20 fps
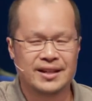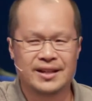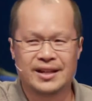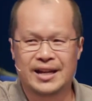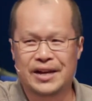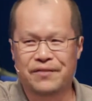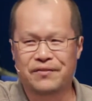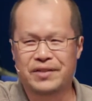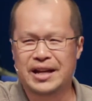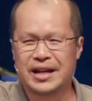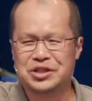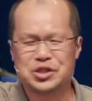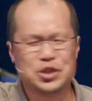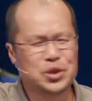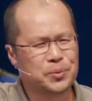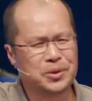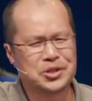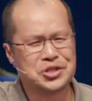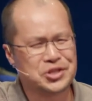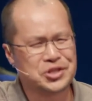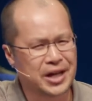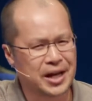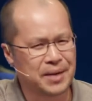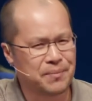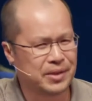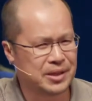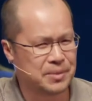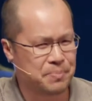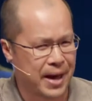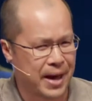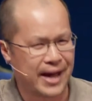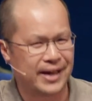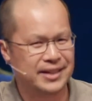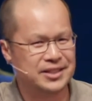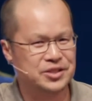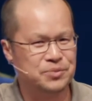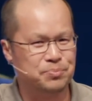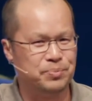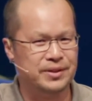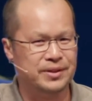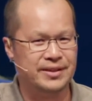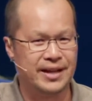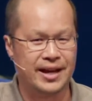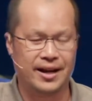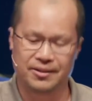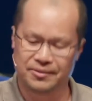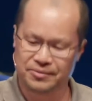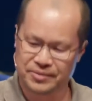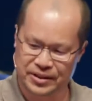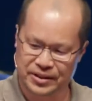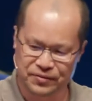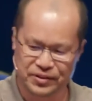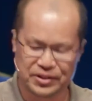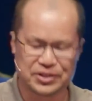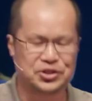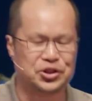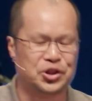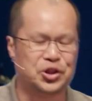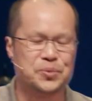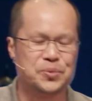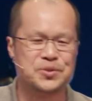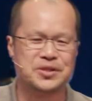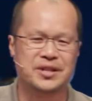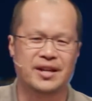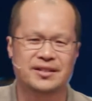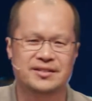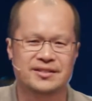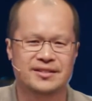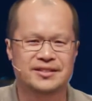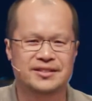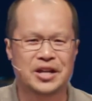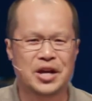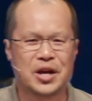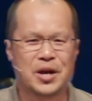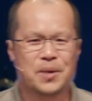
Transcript: Haven't had too much time in the past, but now, given the circumstances,